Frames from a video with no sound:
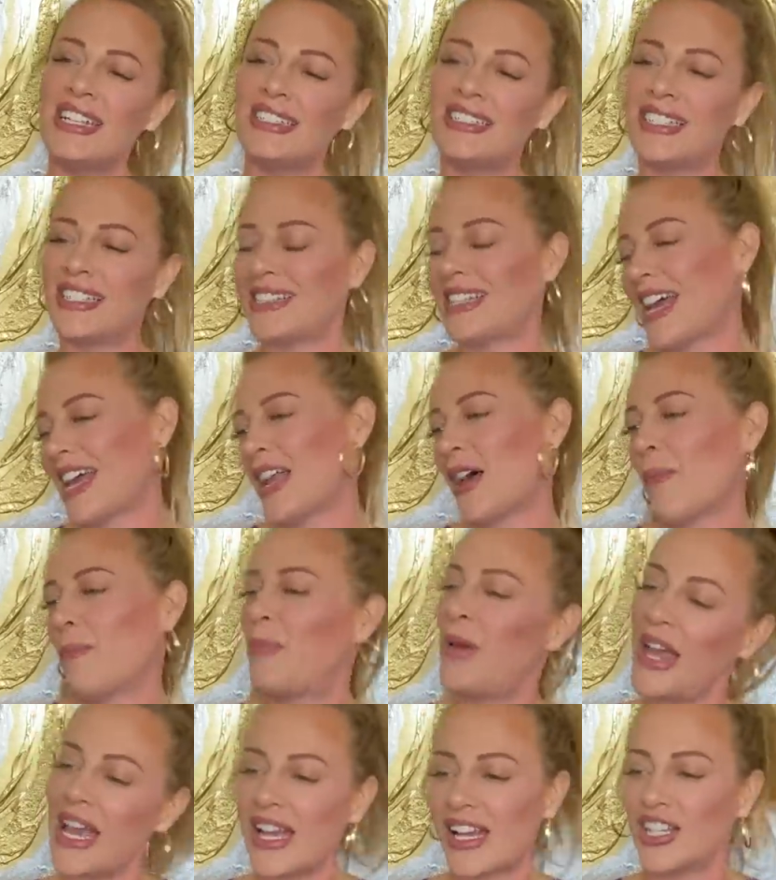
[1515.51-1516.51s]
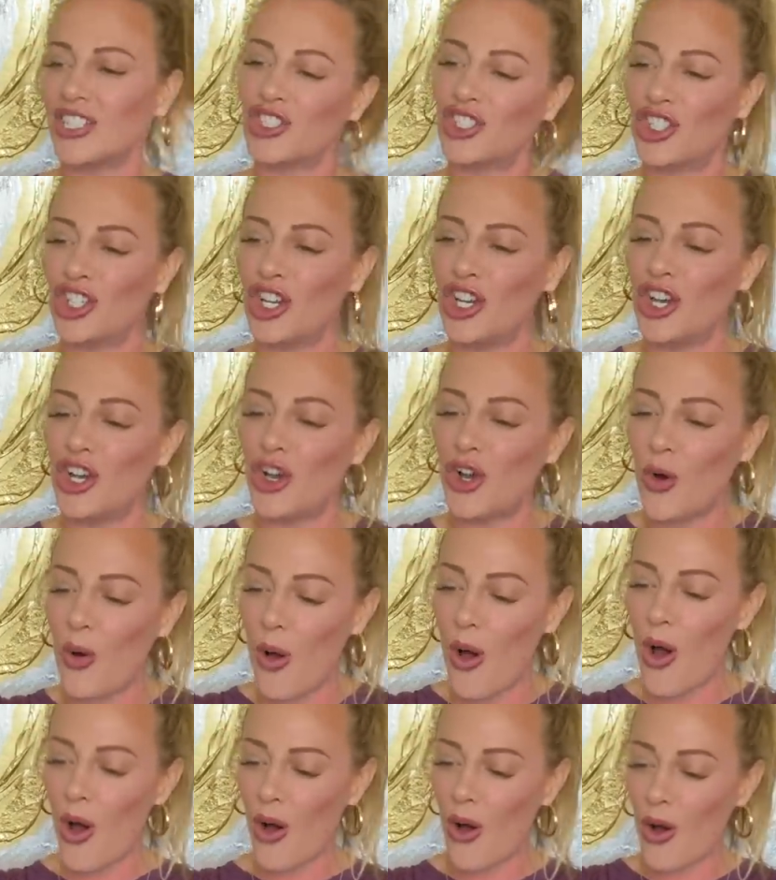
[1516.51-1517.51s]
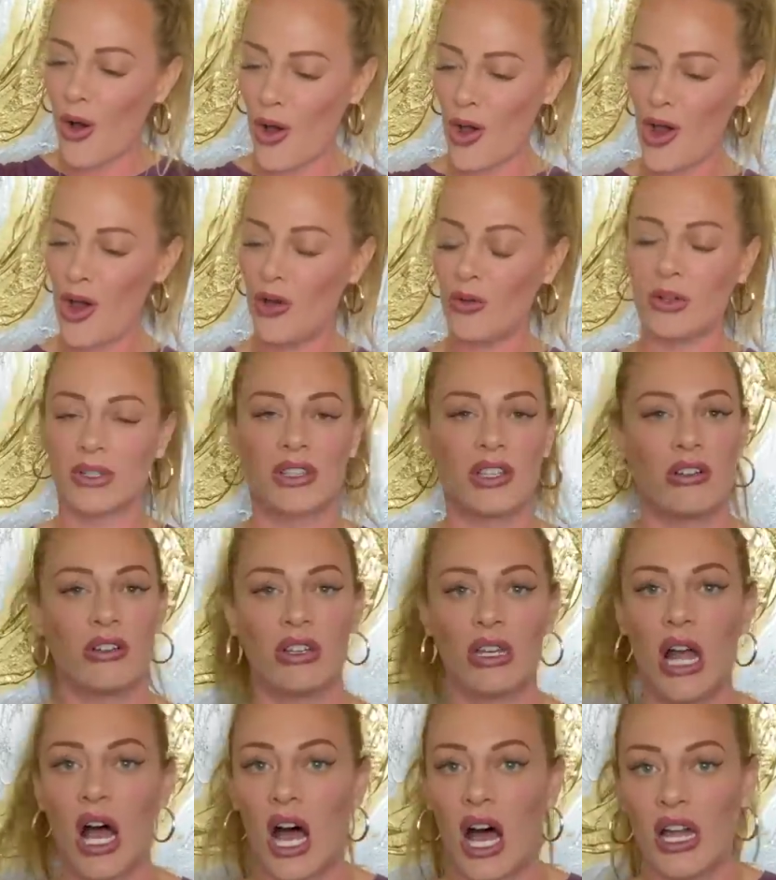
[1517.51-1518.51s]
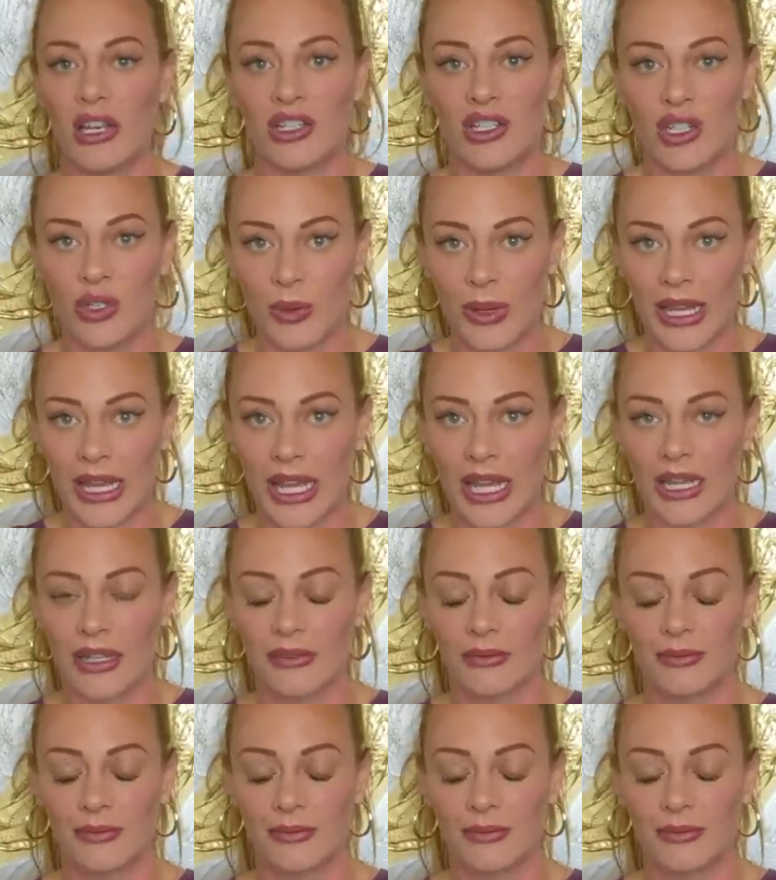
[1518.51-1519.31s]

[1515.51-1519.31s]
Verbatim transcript: is that a Pikachu? Oh, oh, they're not doing it.